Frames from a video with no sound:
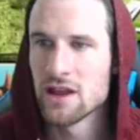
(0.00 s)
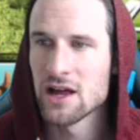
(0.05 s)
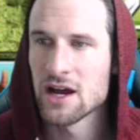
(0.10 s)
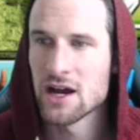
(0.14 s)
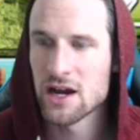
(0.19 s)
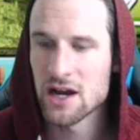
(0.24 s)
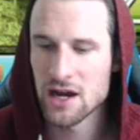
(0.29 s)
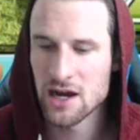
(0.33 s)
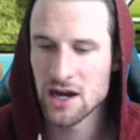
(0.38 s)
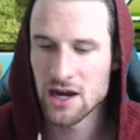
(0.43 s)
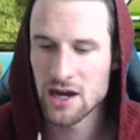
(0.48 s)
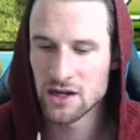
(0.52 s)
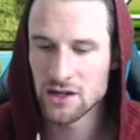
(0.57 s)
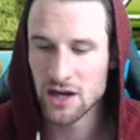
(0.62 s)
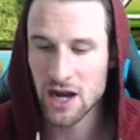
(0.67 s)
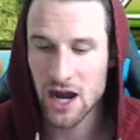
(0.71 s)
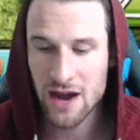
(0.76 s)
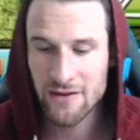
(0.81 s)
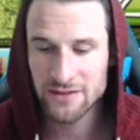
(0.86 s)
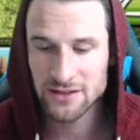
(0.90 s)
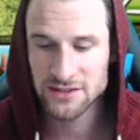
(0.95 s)
Uh,
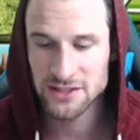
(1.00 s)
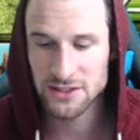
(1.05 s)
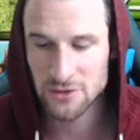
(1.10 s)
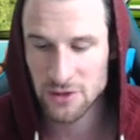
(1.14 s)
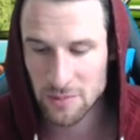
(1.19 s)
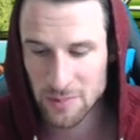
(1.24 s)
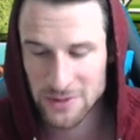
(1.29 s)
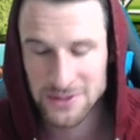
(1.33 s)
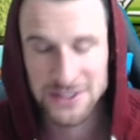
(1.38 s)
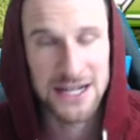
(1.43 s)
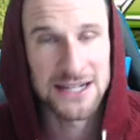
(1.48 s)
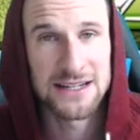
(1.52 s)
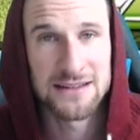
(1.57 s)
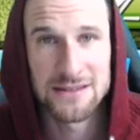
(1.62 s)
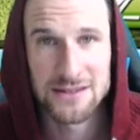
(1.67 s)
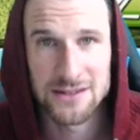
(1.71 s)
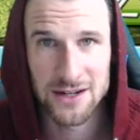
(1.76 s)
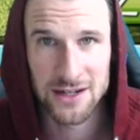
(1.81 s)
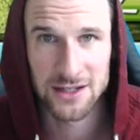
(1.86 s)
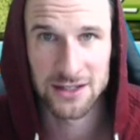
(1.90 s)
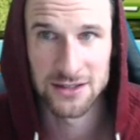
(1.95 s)
obviously, we're protecting
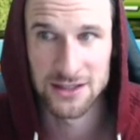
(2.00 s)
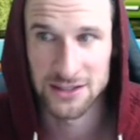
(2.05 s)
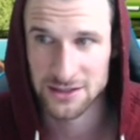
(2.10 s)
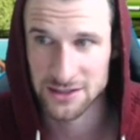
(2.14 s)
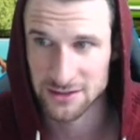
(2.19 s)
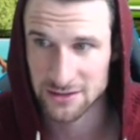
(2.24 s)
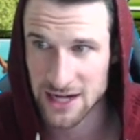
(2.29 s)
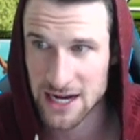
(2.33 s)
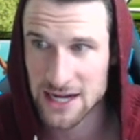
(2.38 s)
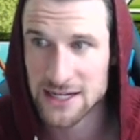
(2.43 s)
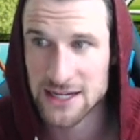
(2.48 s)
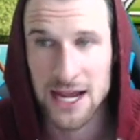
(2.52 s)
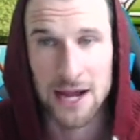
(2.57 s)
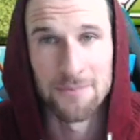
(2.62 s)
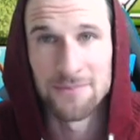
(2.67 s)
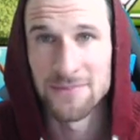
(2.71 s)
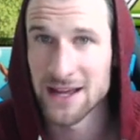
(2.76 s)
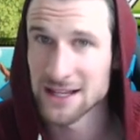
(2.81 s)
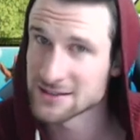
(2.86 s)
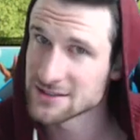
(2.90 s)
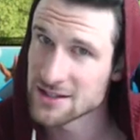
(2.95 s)
the Dark Elixir, right? Yeah,
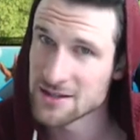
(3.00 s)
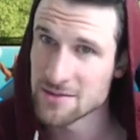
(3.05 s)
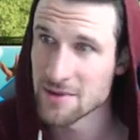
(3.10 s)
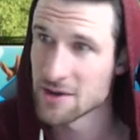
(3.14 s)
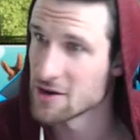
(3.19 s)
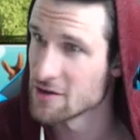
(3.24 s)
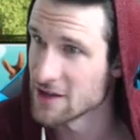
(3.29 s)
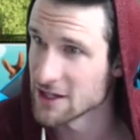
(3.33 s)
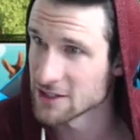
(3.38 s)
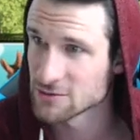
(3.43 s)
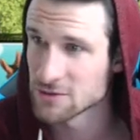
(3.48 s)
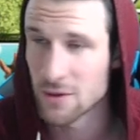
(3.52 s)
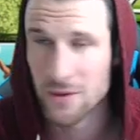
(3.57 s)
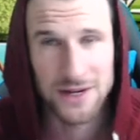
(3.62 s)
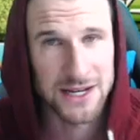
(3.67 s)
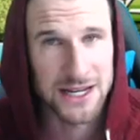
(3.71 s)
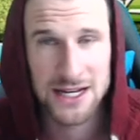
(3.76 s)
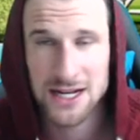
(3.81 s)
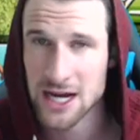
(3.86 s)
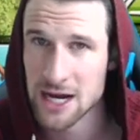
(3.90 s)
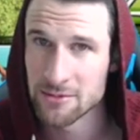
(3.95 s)
that's in the middle. That's what we
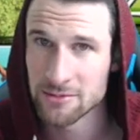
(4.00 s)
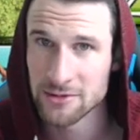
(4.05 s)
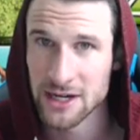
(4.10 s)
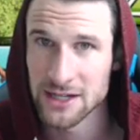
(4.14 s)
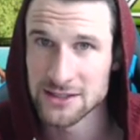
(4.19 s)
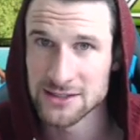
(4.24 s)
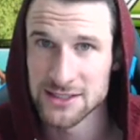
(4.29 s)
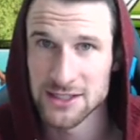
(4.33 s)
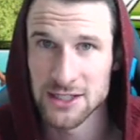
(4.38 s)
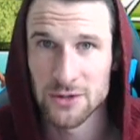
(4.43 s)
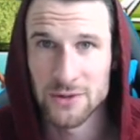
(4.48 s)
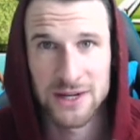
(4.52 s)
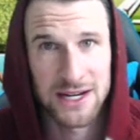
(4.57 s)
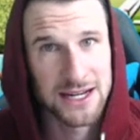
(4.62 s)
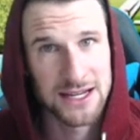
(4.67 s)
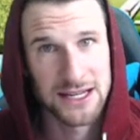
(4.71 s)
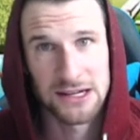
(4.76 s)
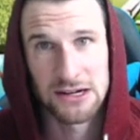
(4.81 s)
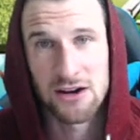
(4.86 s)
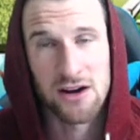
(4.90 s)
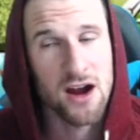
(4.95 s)
need to upgrade. Still, we got
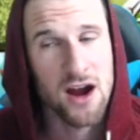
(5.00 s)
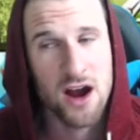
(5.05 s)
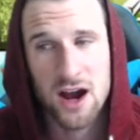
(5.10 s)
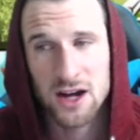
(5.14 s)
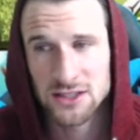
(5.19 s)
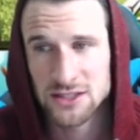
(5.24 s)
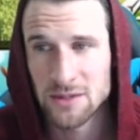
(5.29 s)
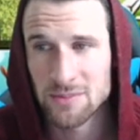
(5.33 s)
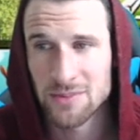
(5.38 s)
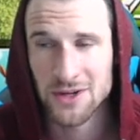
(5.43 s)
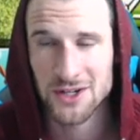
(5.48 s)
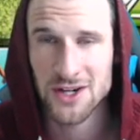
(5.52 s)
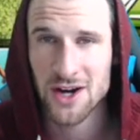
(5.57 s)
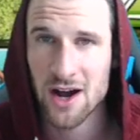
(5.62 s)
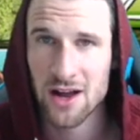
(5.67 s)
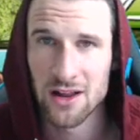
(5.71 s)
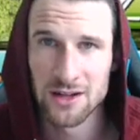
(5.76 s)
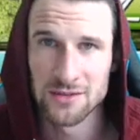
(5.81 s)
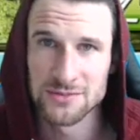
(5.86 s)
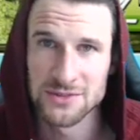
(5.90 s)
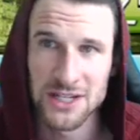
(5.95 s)
to get our Hogs up, our
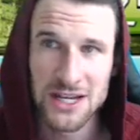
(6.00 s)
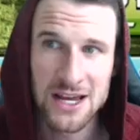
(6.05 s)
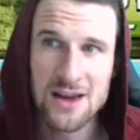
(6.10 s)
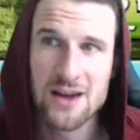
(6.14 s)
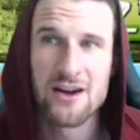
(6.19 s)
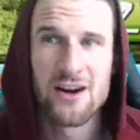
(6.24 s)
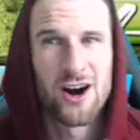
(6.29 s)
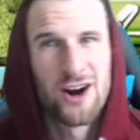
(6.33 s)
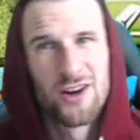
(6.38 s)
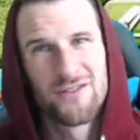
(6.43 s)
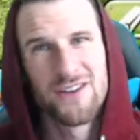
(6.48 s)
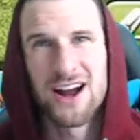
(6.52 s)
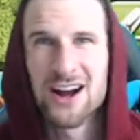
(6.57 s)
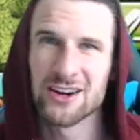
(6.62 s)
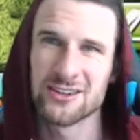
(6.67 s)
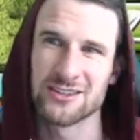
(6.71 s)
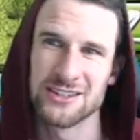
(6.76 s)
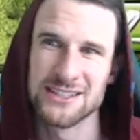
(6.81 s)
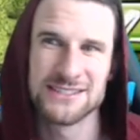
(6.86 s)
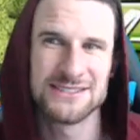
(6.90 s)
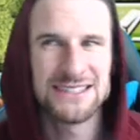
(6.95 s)
Golems, our
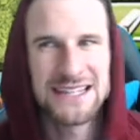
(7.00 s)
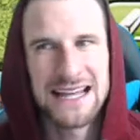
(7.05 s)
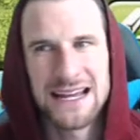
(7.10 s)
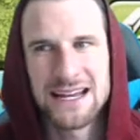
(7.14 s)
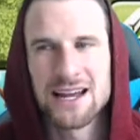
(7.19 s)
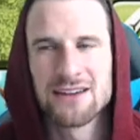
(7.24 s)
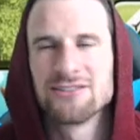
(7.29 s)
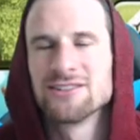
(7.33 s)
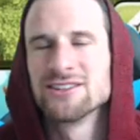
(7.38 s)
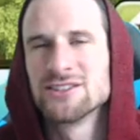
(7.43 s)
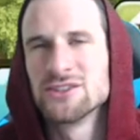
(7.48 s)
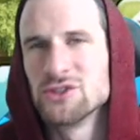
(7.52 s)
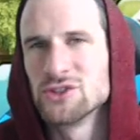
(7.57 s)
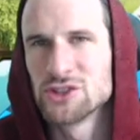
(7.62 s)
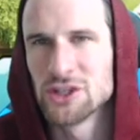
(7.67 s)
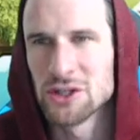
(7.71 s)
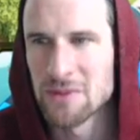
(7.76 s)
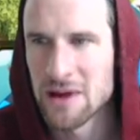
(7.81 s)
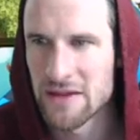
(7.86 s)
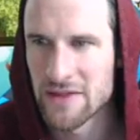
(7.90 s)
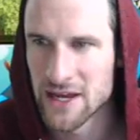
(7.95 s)
Valkyries. Yeah, not really too
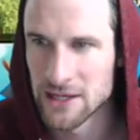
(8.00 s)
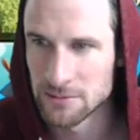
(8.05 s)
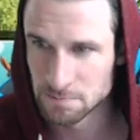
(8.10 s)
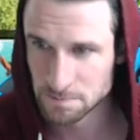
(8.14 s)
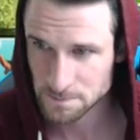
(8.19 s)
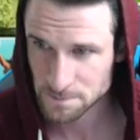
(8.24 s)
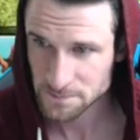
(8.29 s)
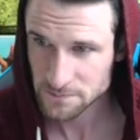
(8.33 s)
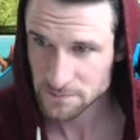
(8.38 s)
sure about them.